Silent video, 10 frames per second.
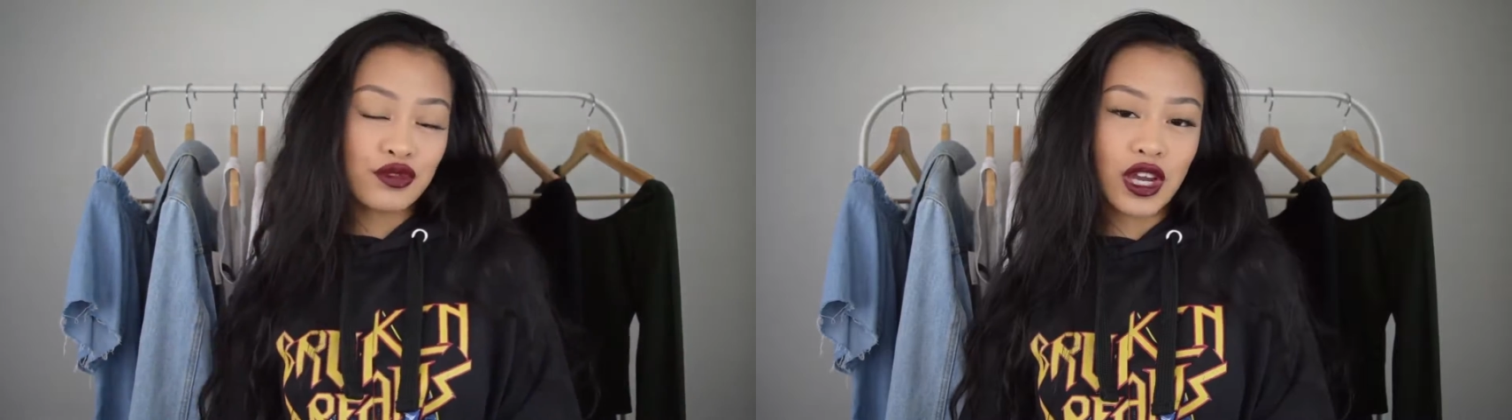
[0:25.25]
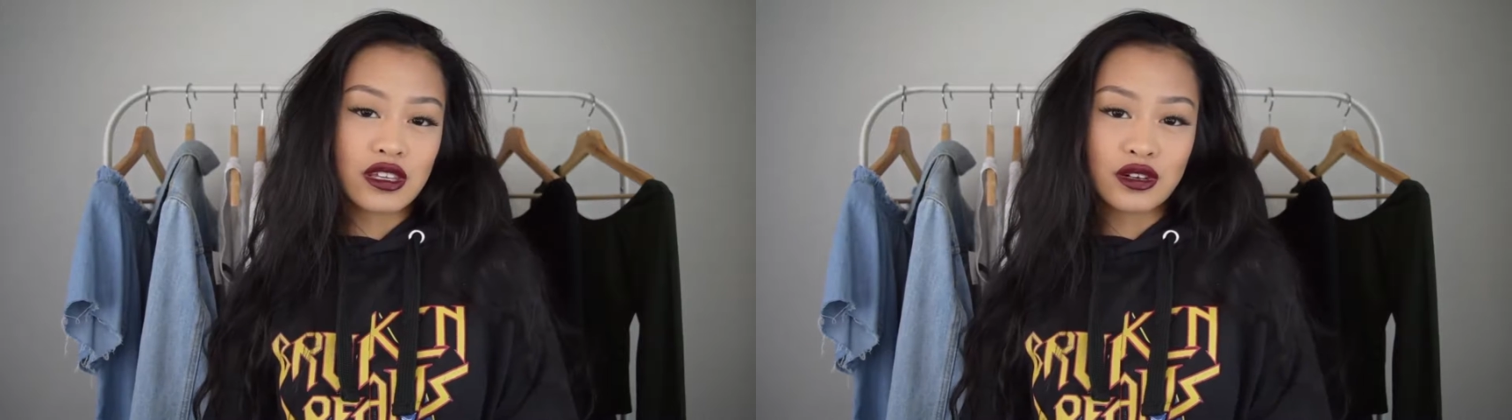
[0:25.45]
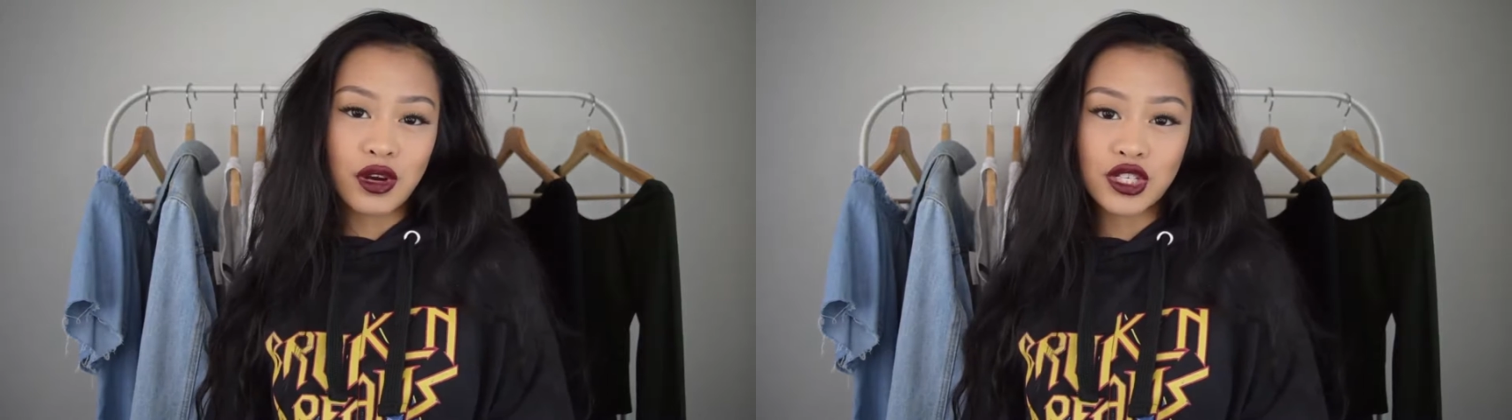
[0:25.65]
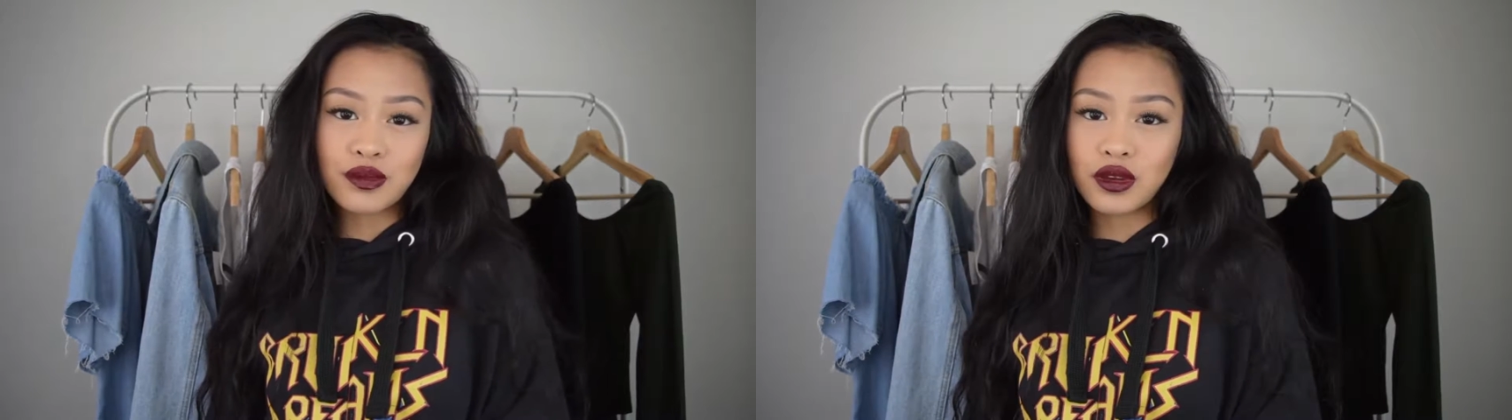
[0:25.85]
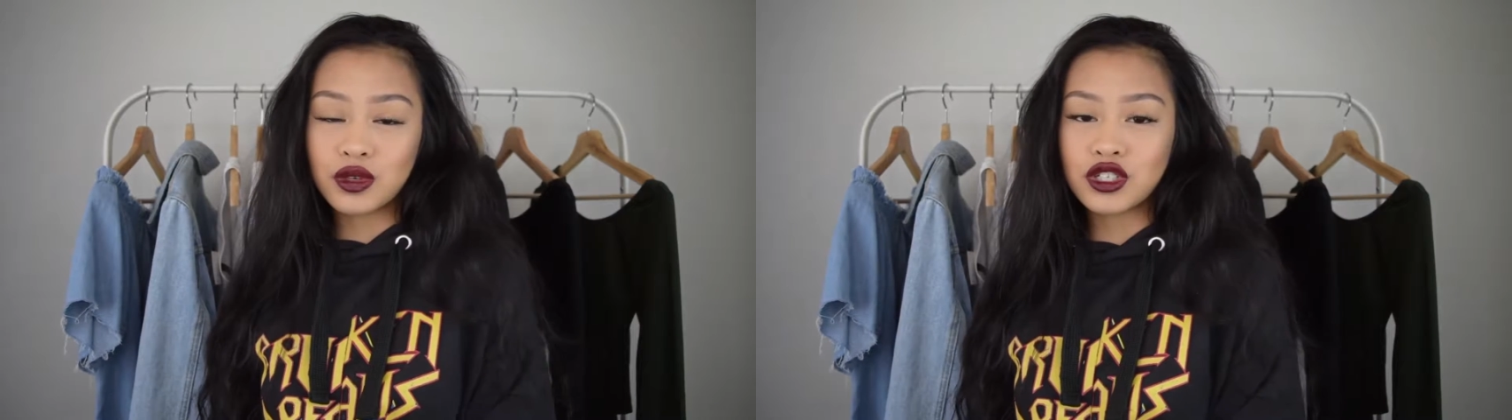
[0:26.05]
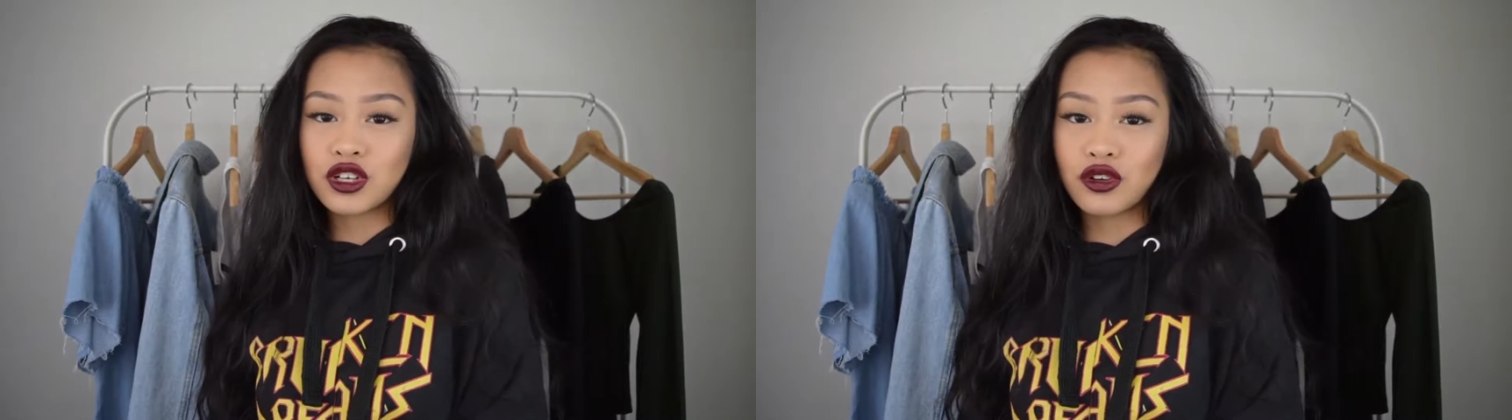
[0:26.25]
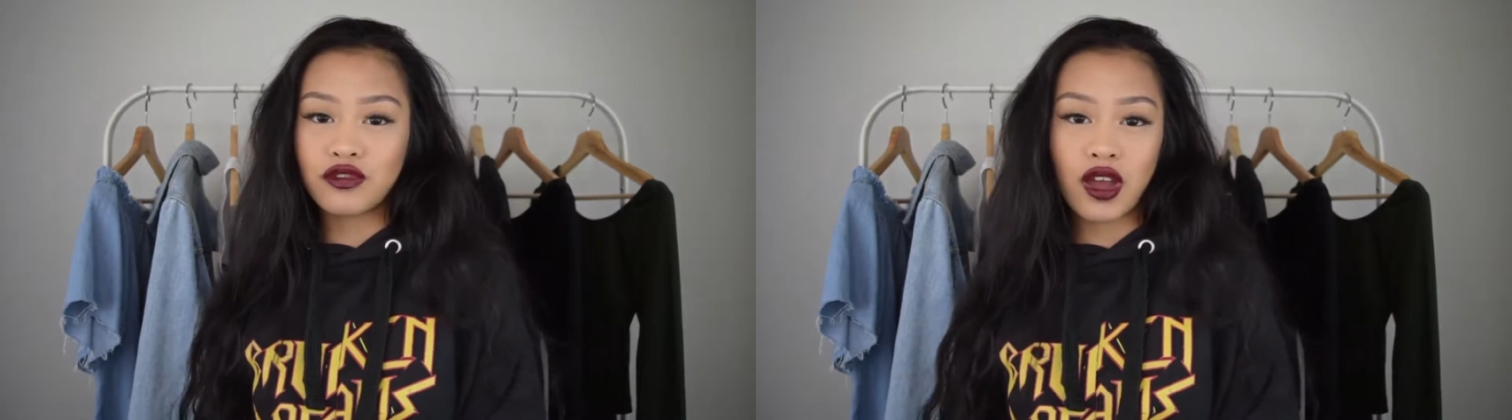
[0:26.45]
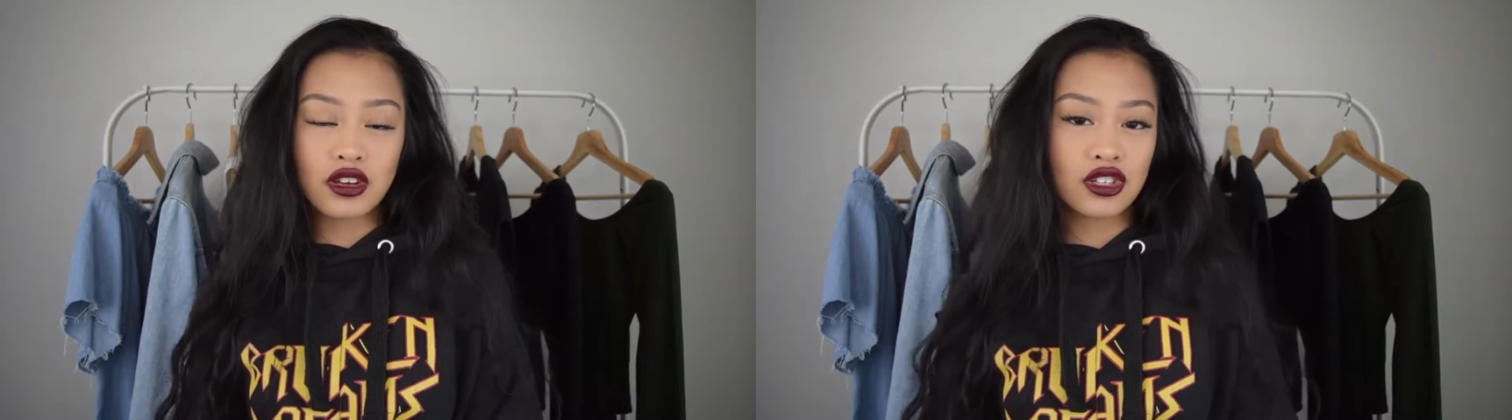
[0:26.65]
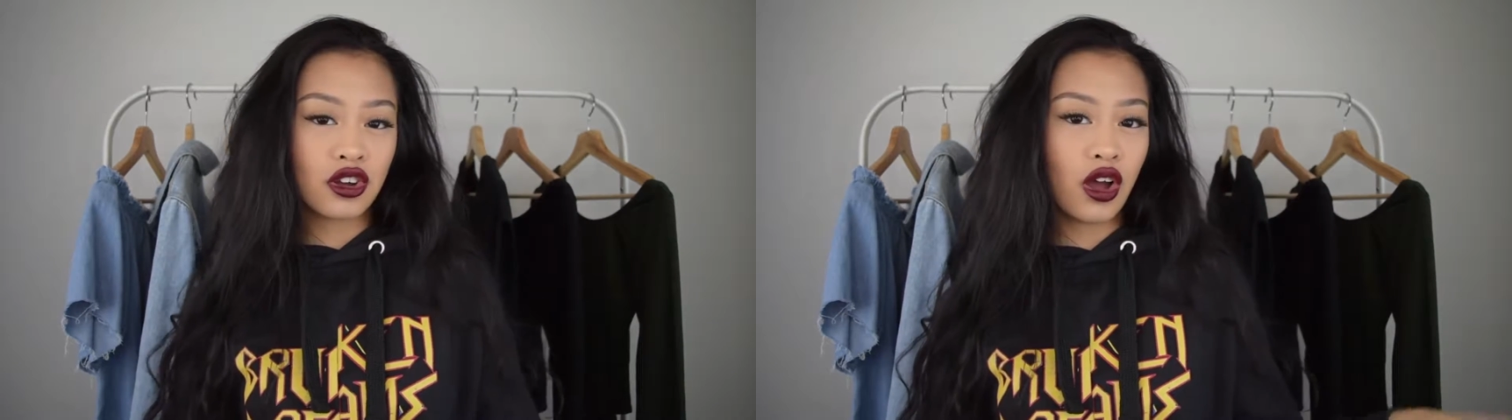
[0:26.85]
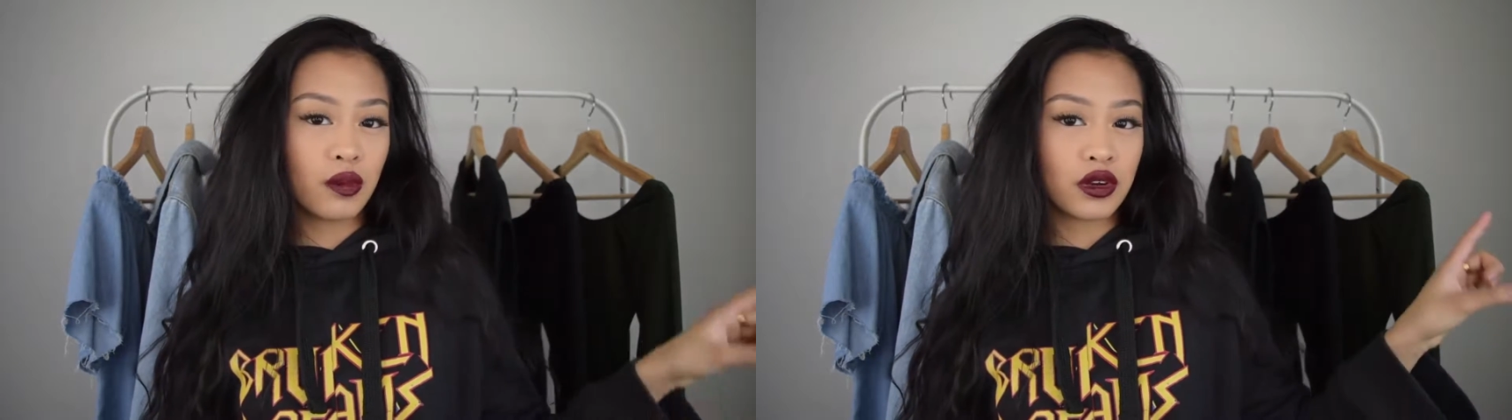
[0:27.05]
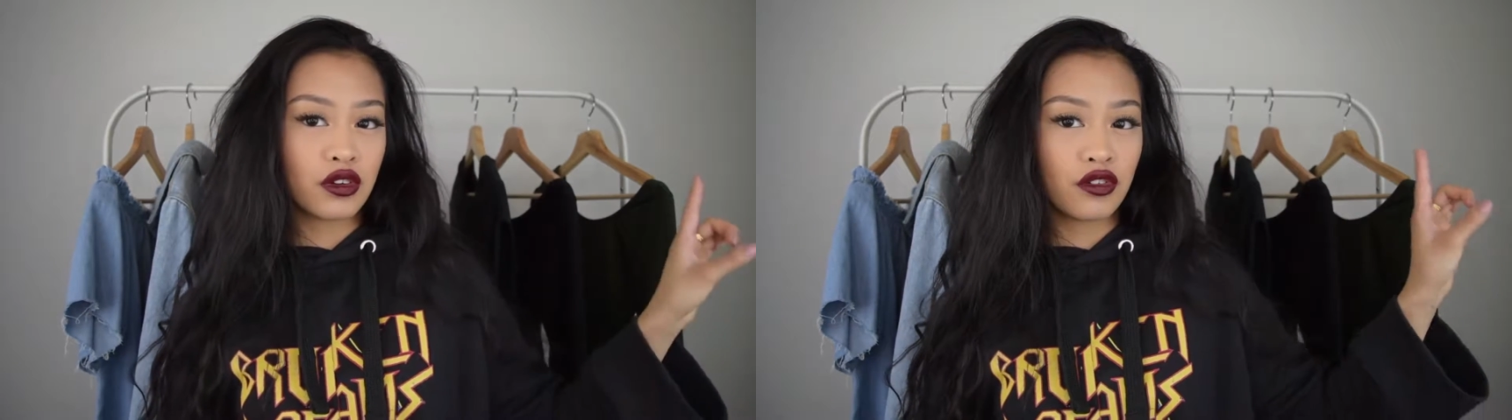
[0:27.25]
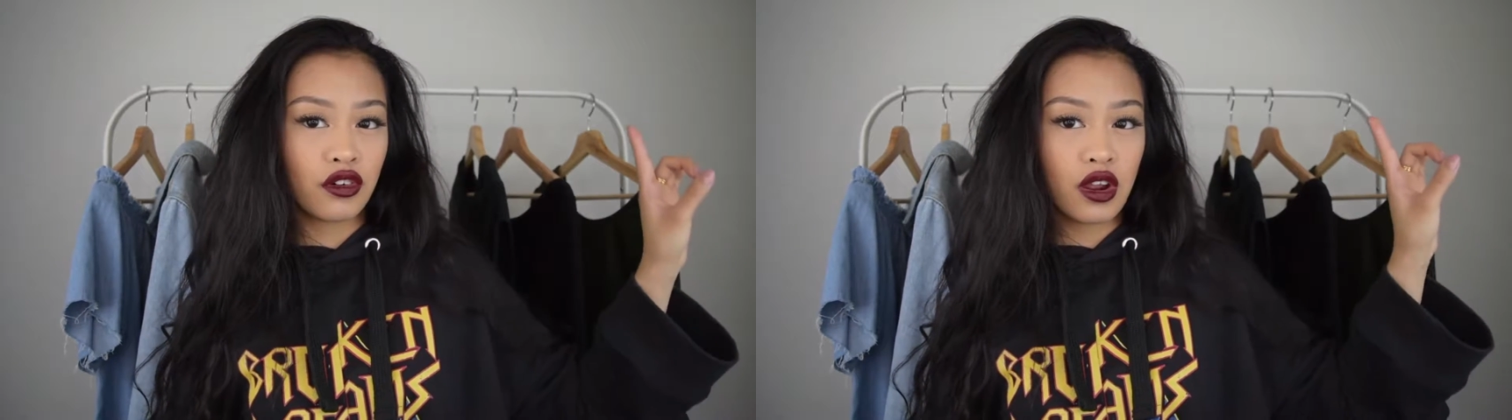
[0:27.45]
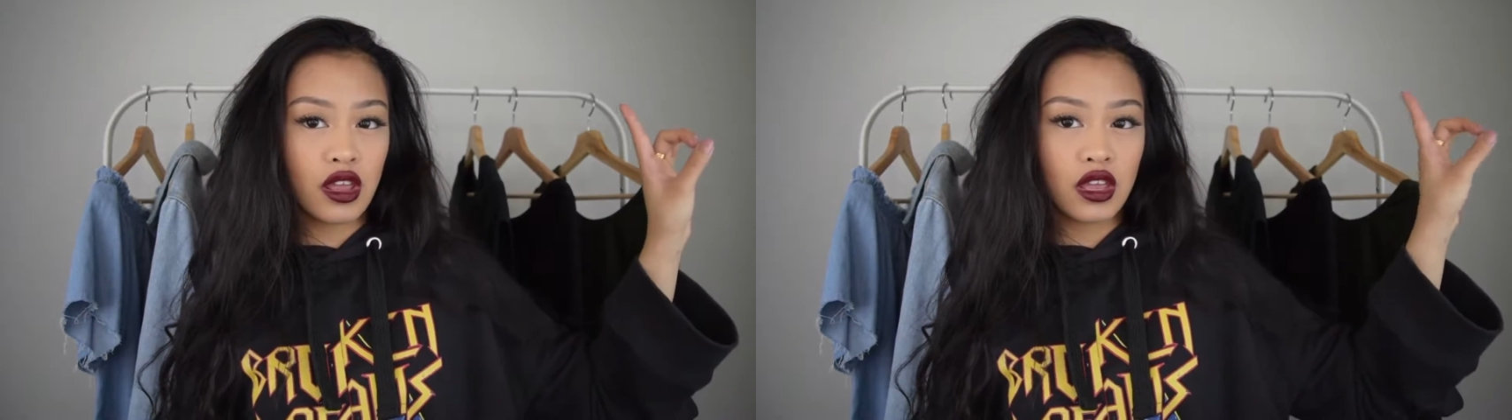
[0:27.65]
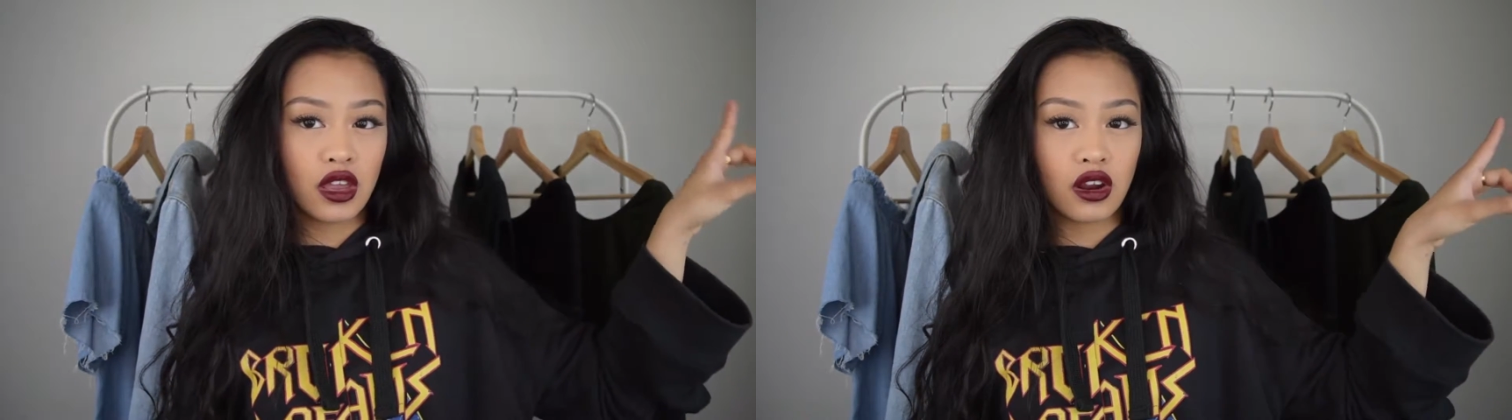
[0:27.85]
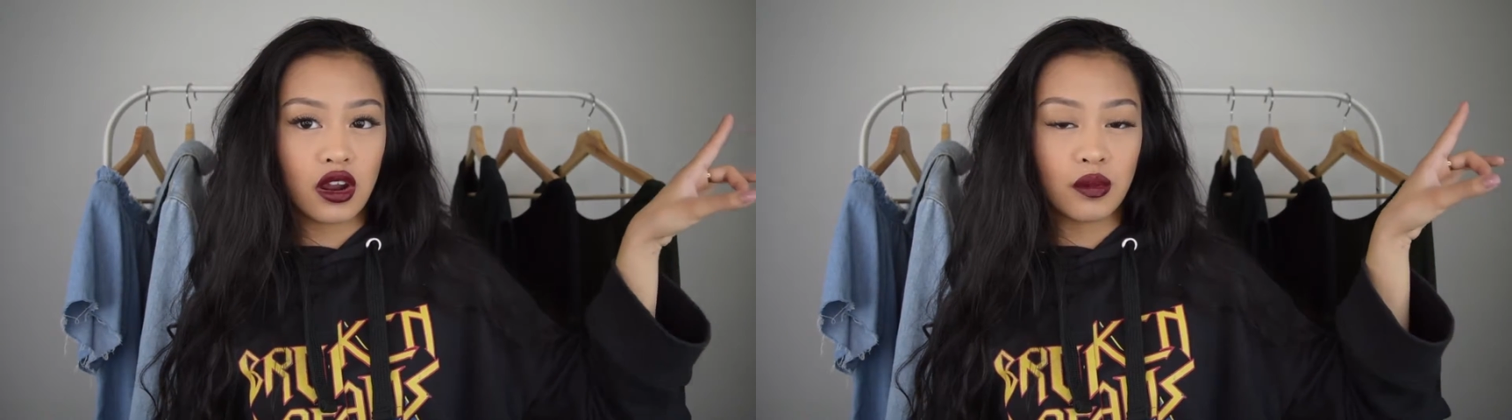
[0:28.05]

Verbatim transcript: If you guys didn't watch my winter fashion haul, I'll put it right here.